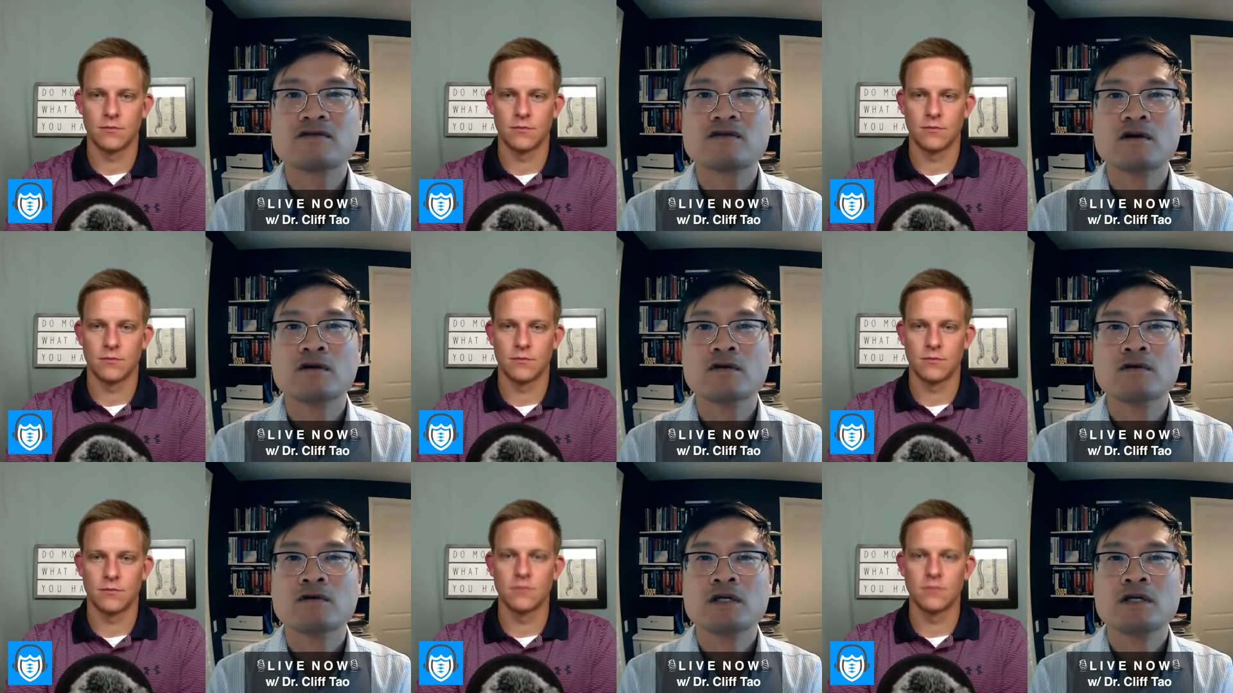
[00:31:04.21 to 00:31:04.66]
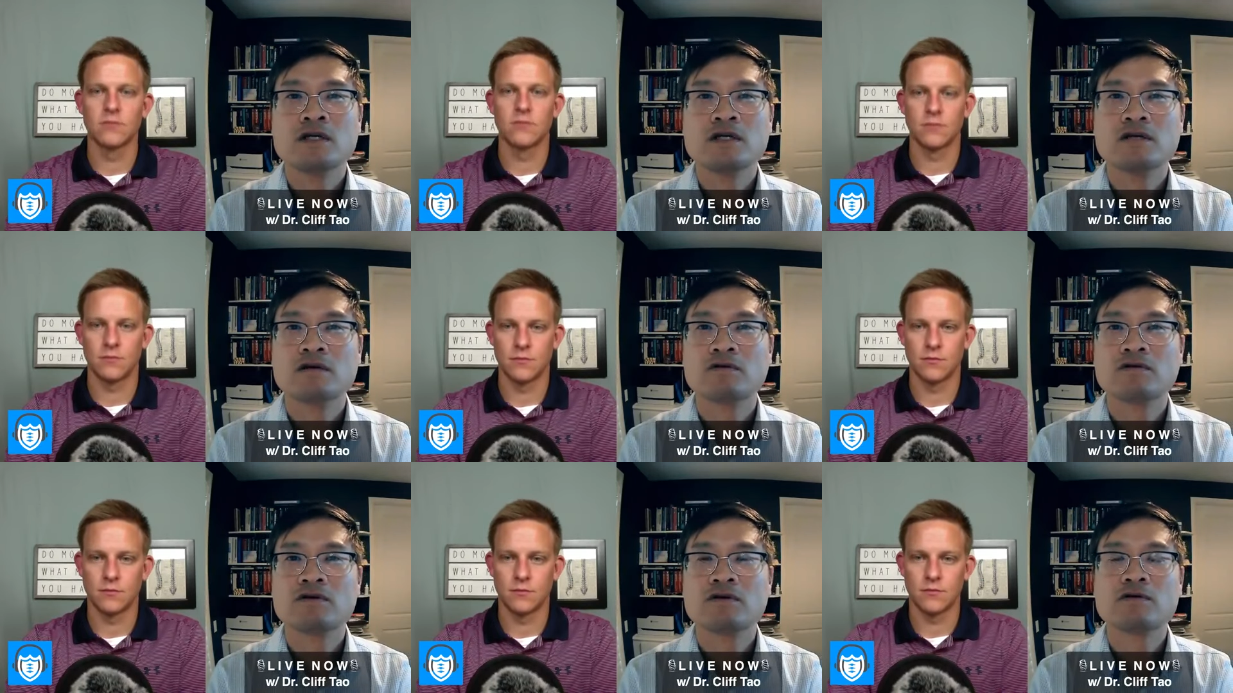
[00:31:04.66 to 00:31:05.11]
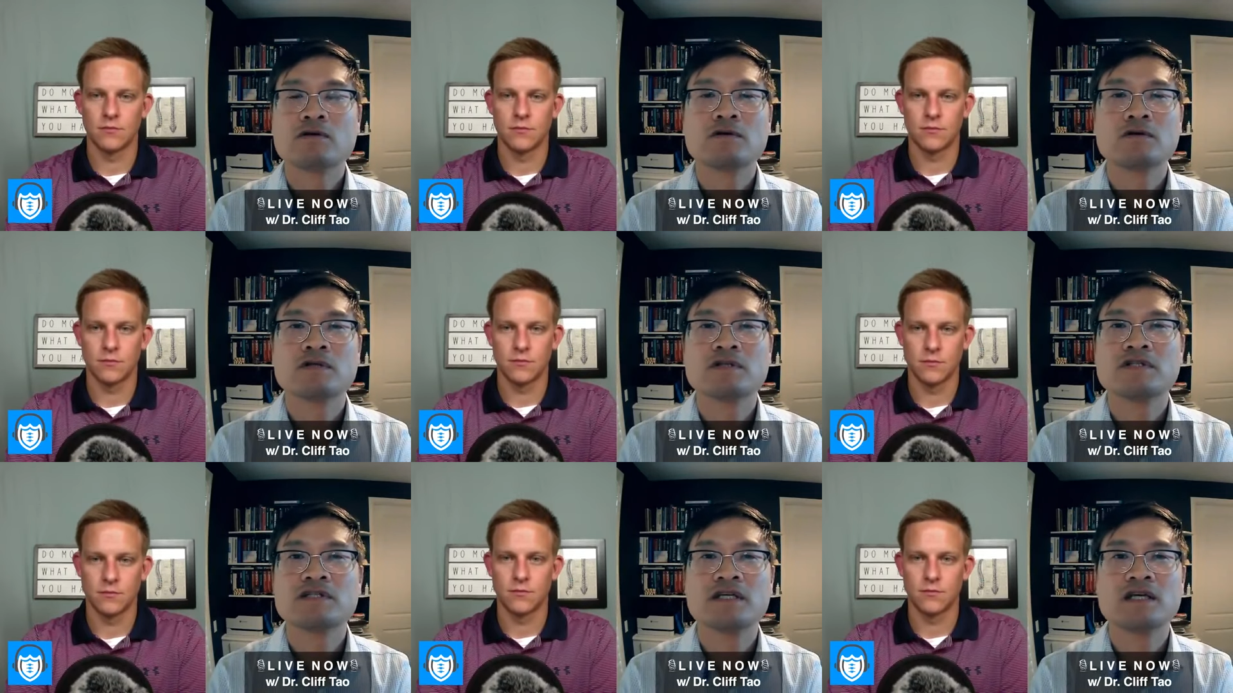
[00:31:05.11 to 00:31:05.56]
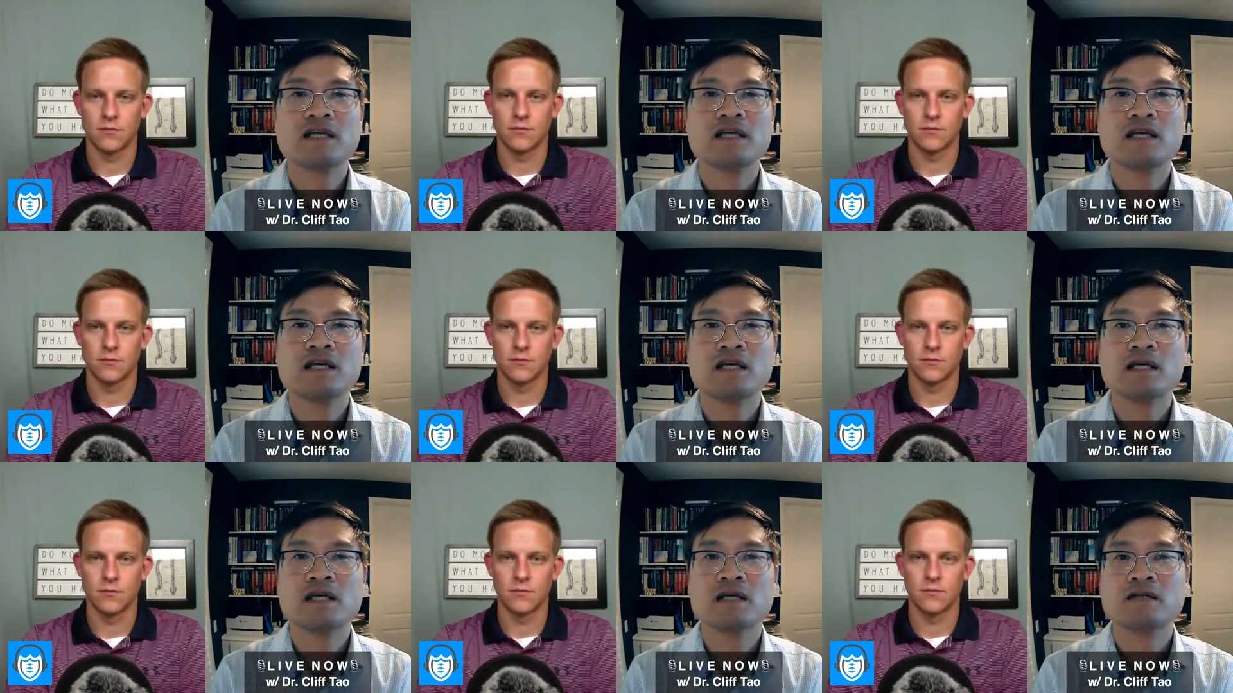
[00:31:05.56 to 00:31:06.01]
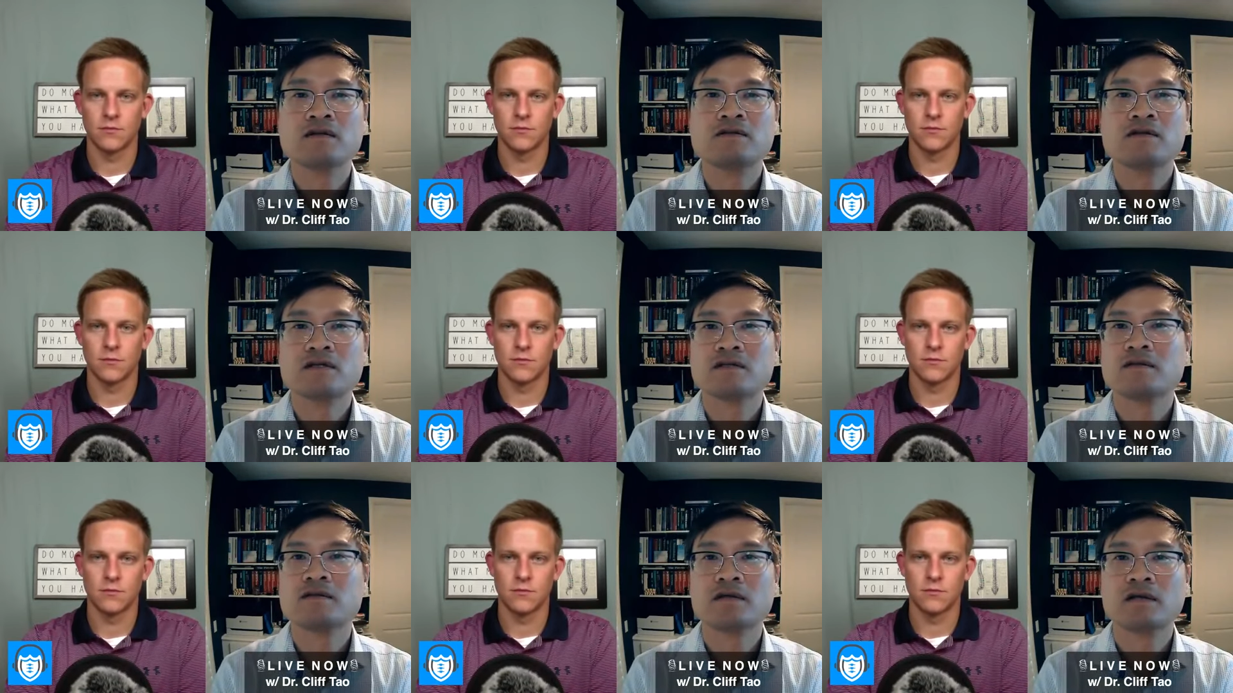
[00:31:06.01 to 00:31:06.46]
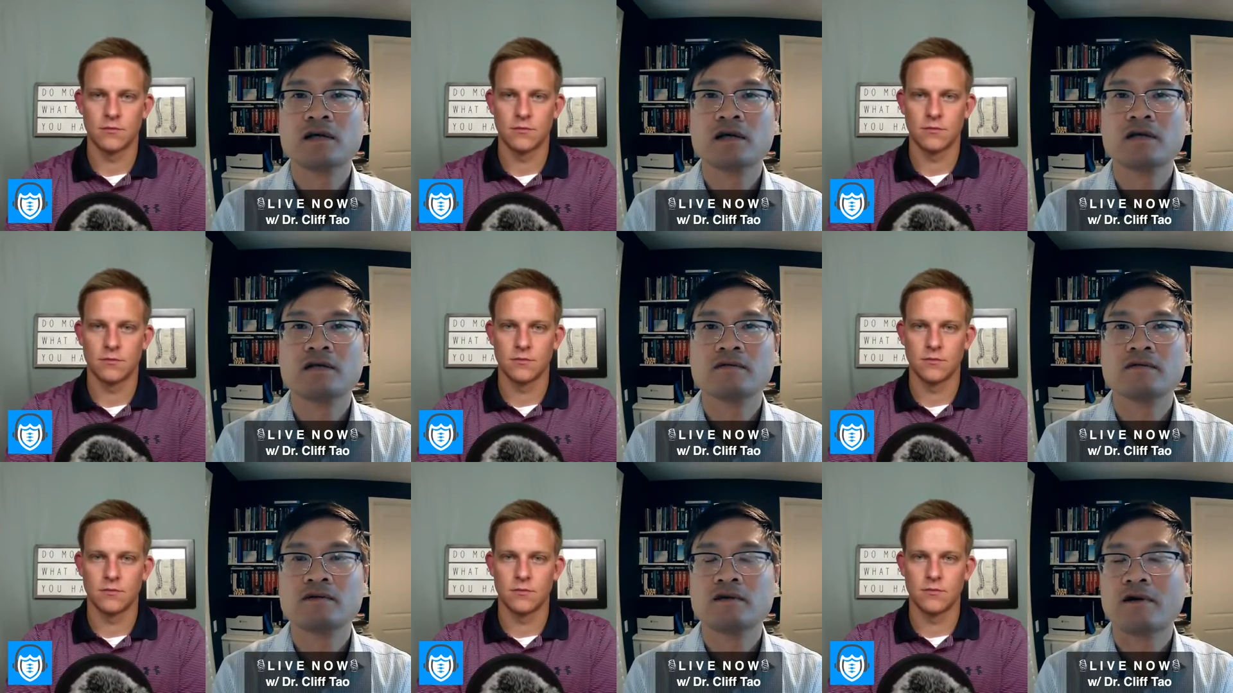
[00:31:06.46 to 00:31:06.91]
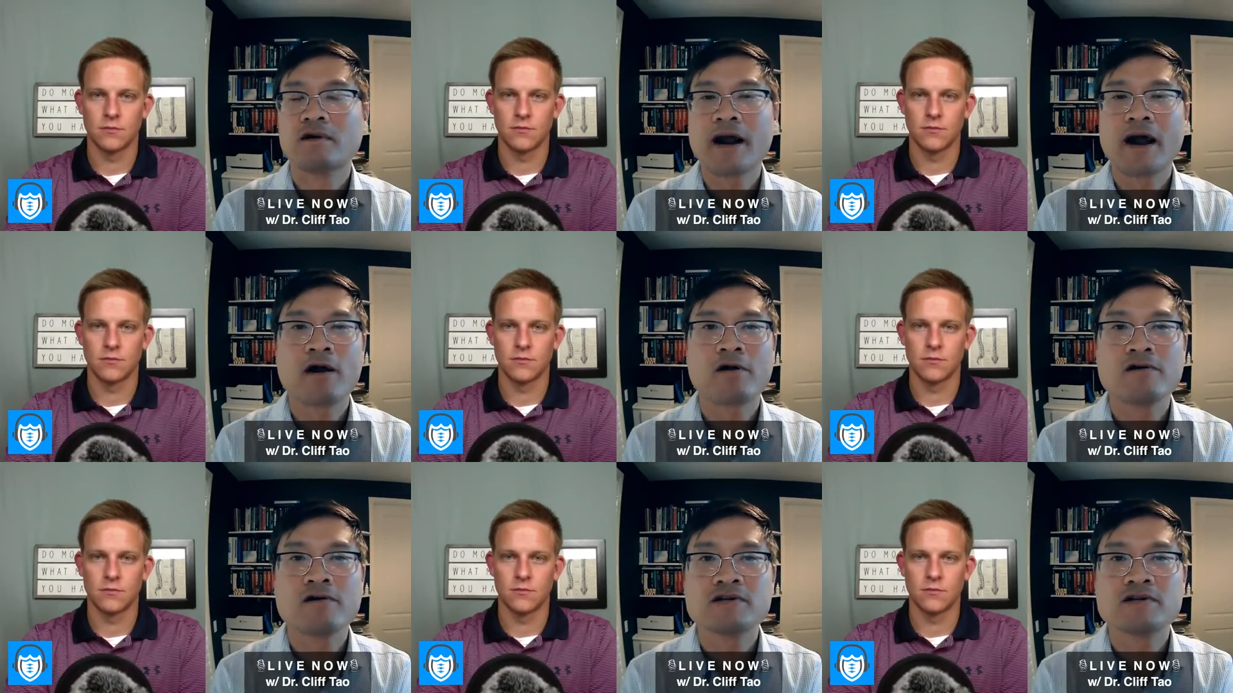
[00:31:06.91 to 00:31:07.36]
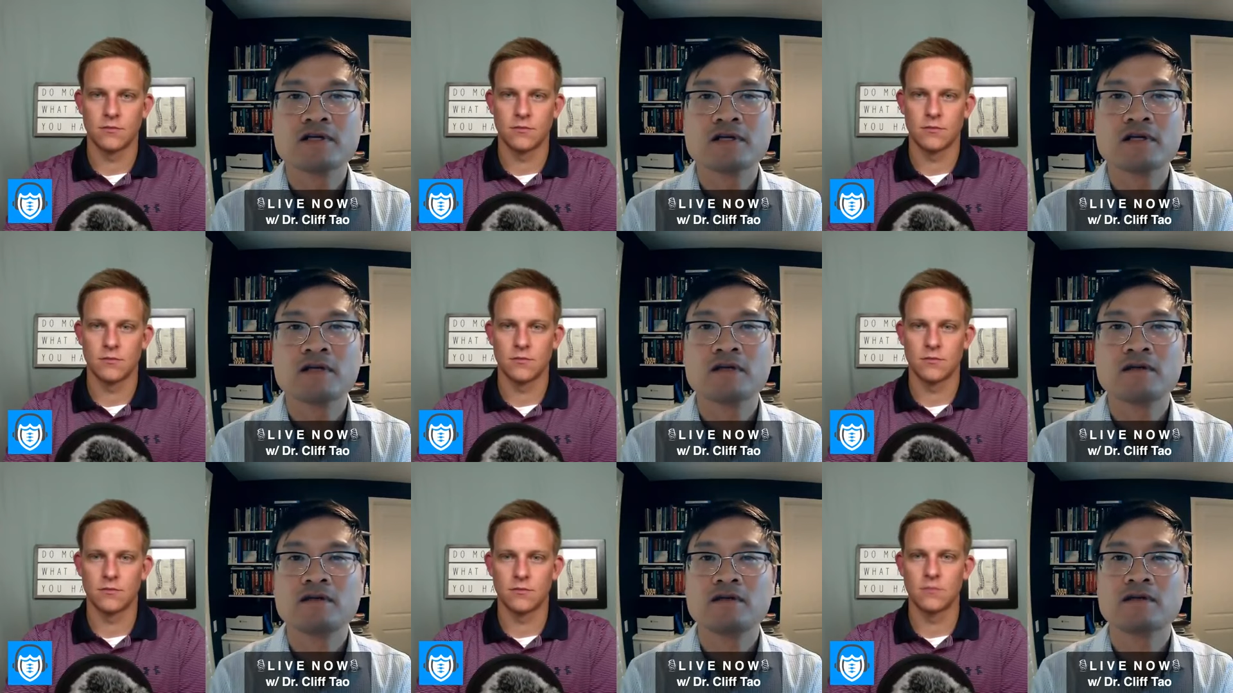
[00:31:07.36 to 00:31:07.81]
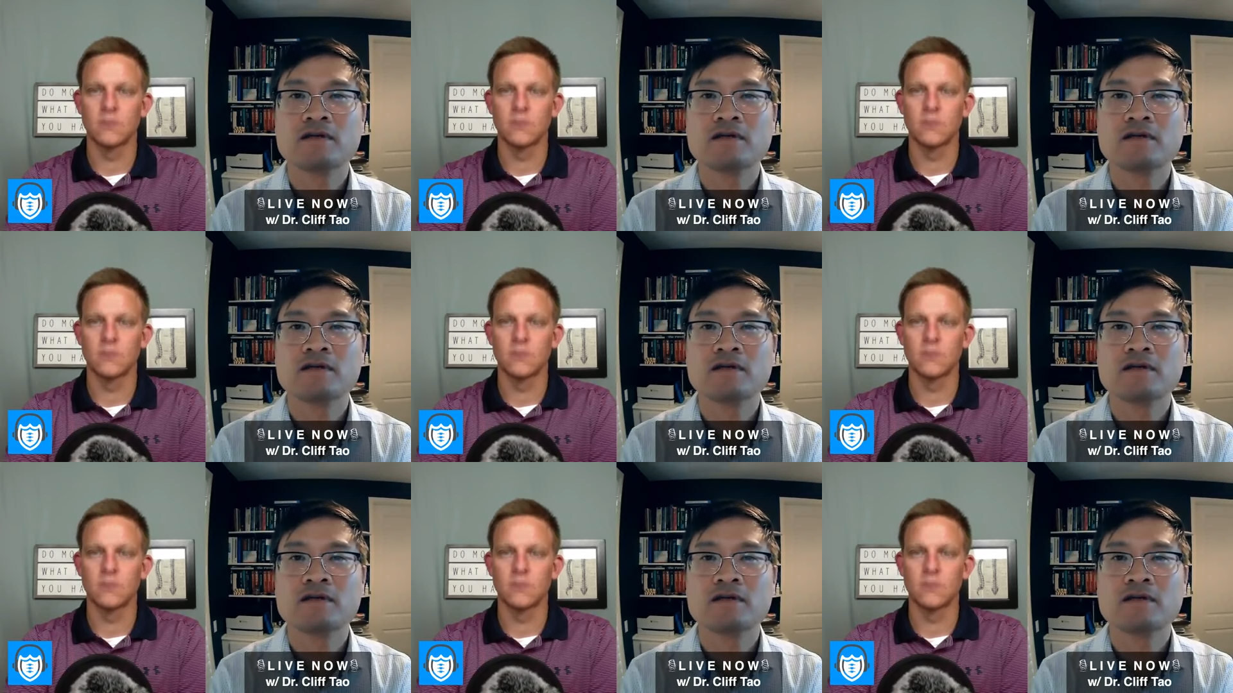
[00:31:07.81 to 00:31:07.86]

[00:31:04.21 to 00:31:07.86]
Speaker 1: So, you know, don't go to CE and just to get your hours and,